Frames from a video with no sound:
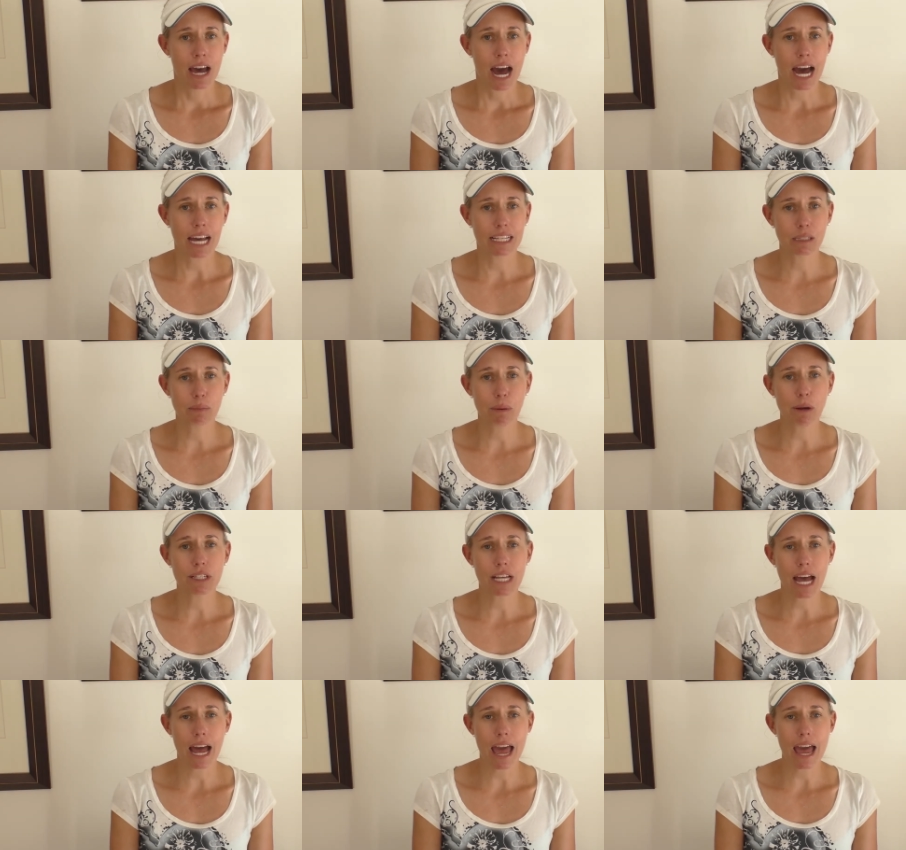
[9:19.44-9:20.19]
I
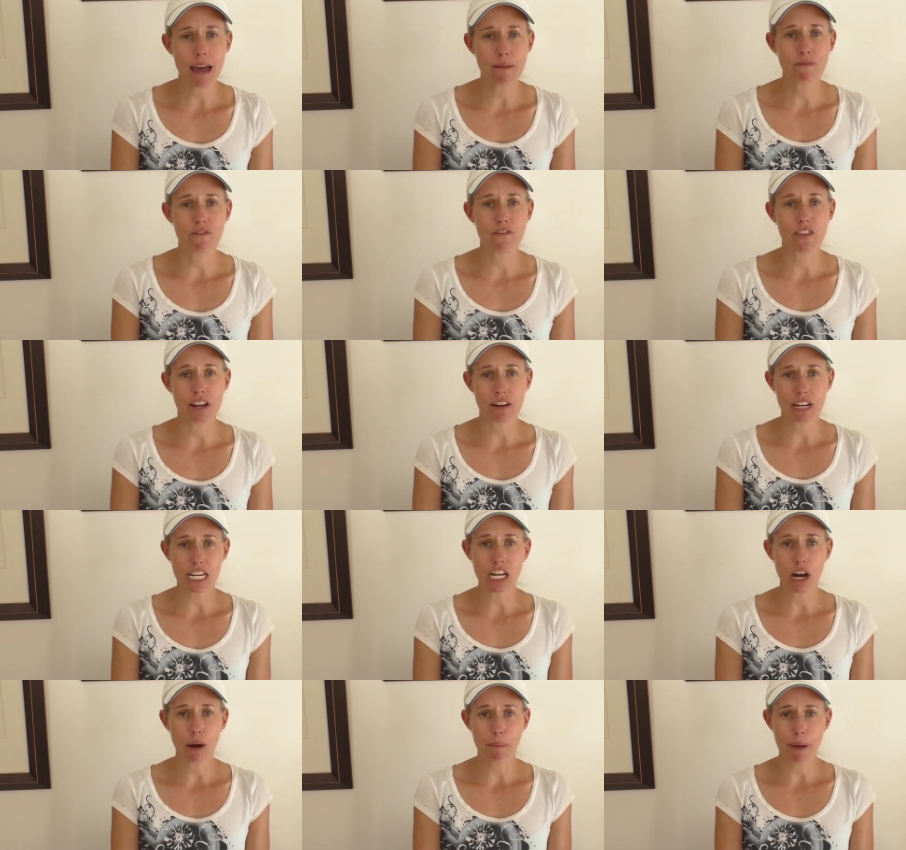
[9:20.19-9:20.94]
suppose I am
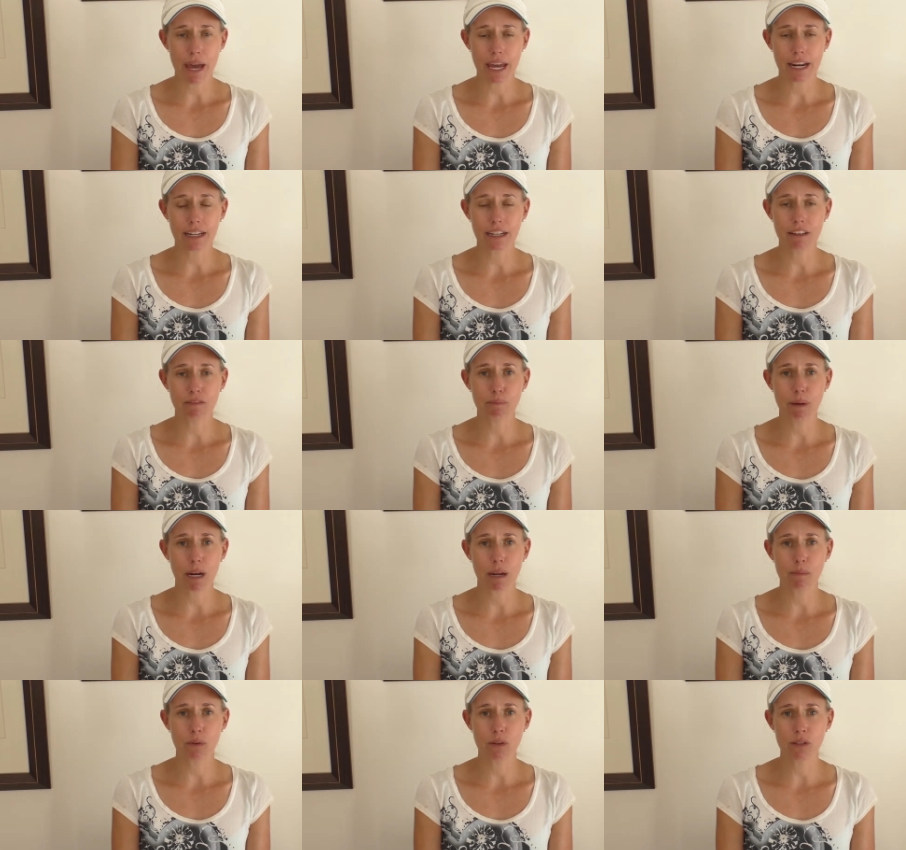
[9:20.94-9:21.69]
very competitive,
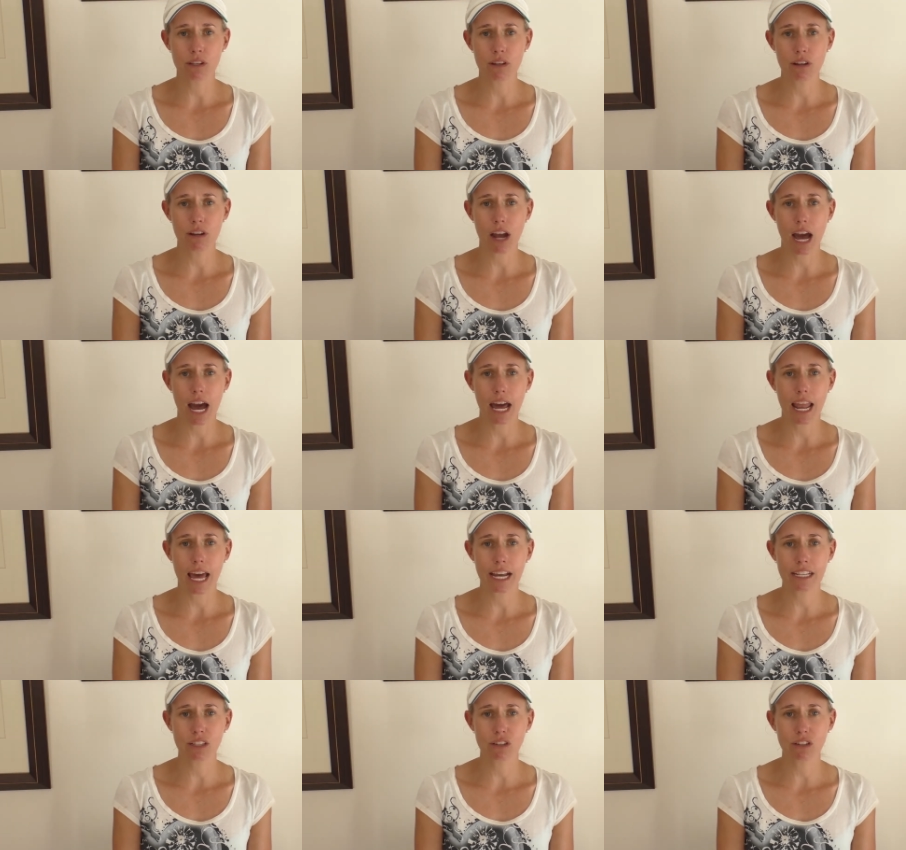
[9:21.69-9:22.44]
but I
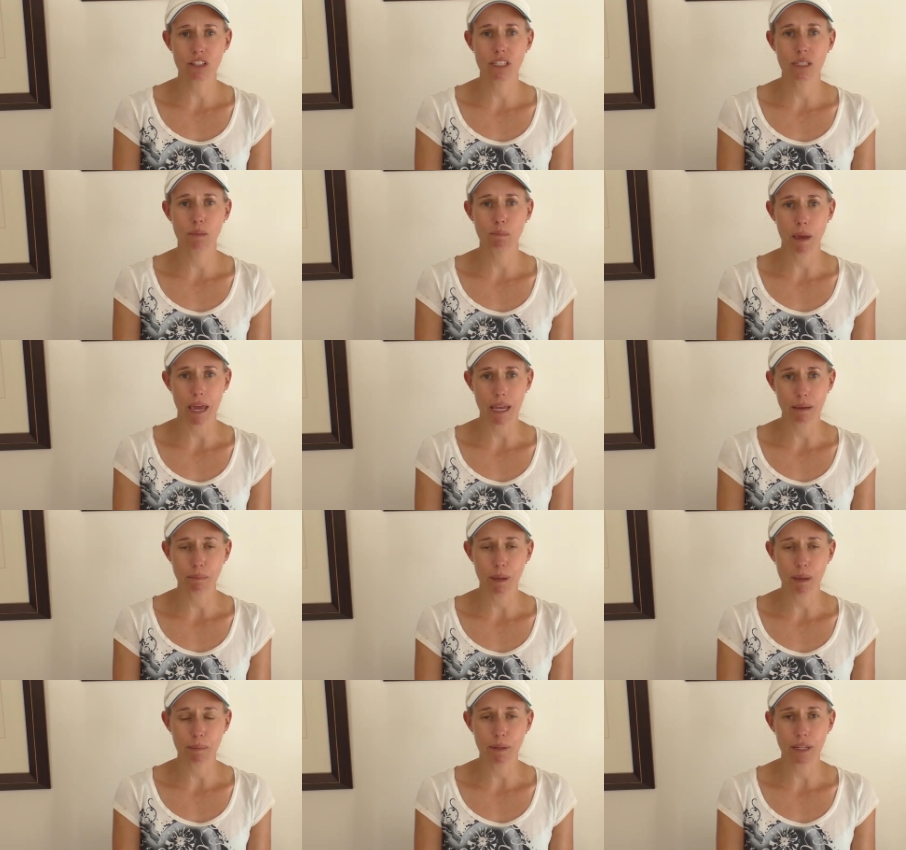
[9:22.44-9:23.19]
like to
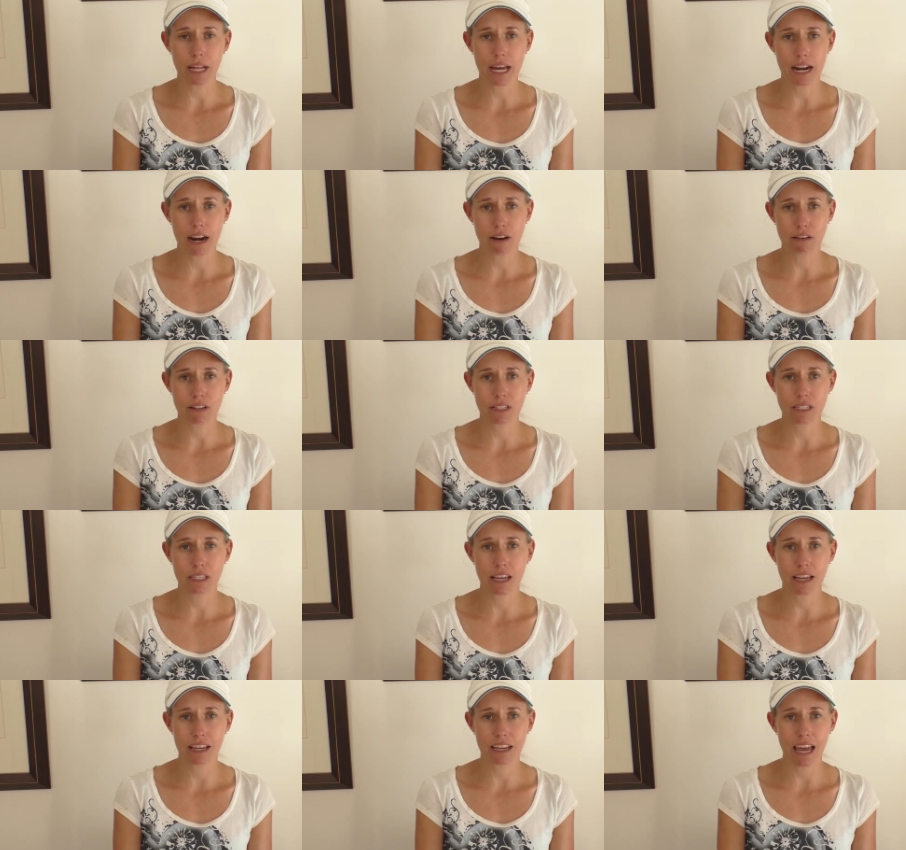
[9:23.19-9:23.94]
respect people,
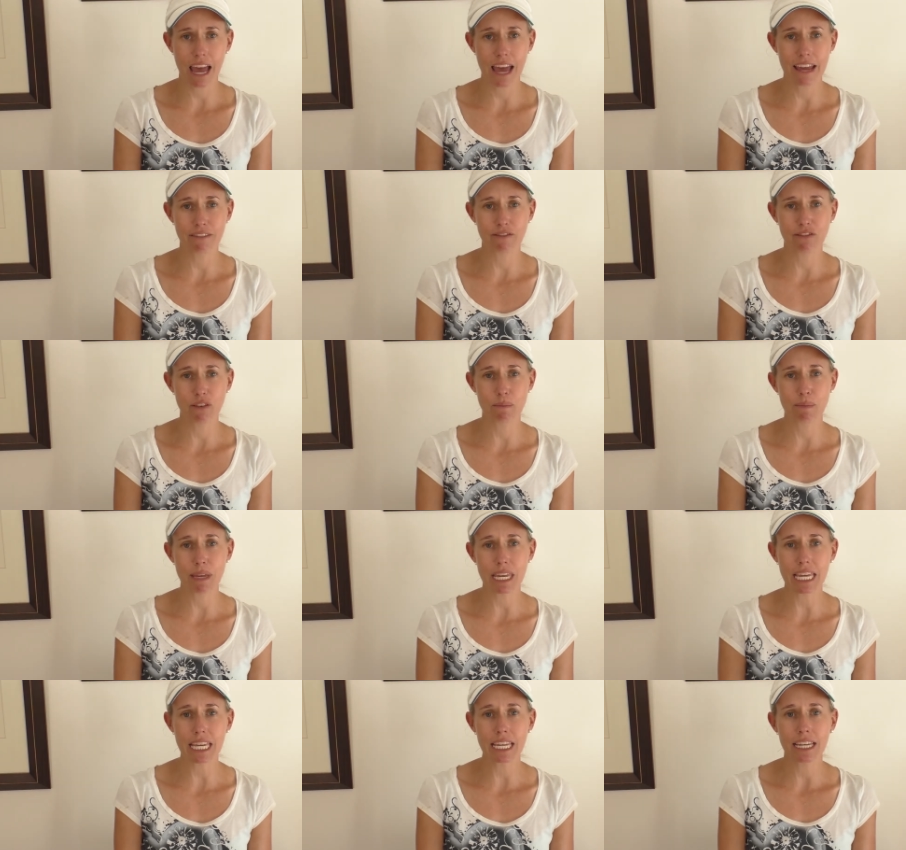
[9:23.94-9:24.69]
and for
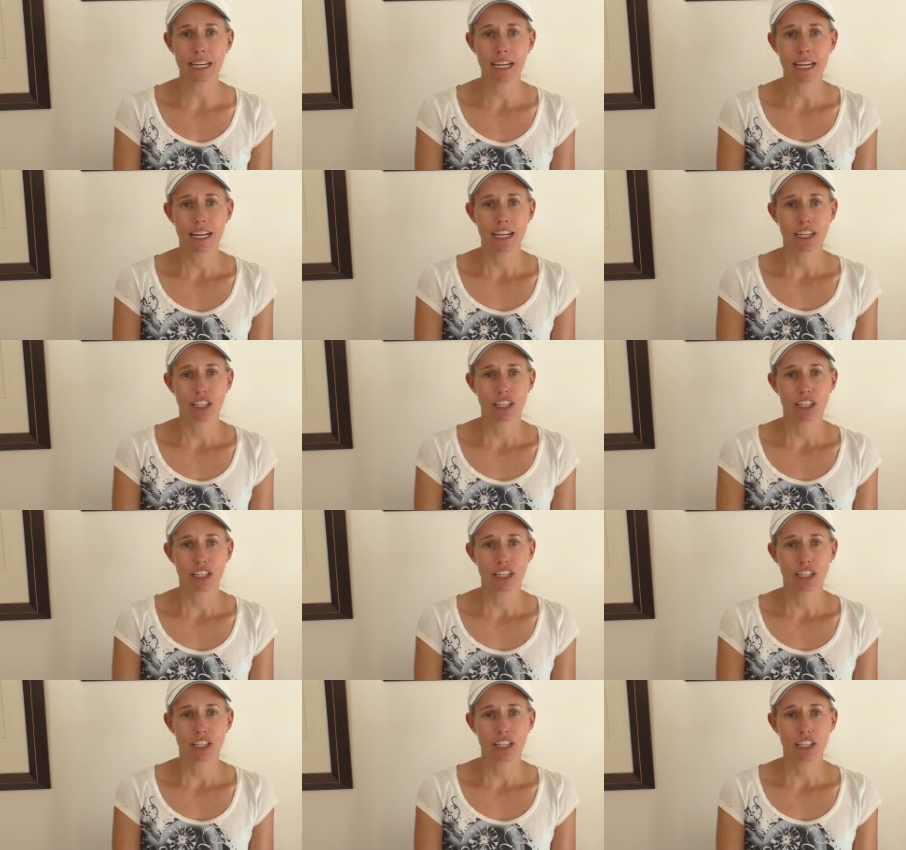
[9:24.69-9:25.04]
me,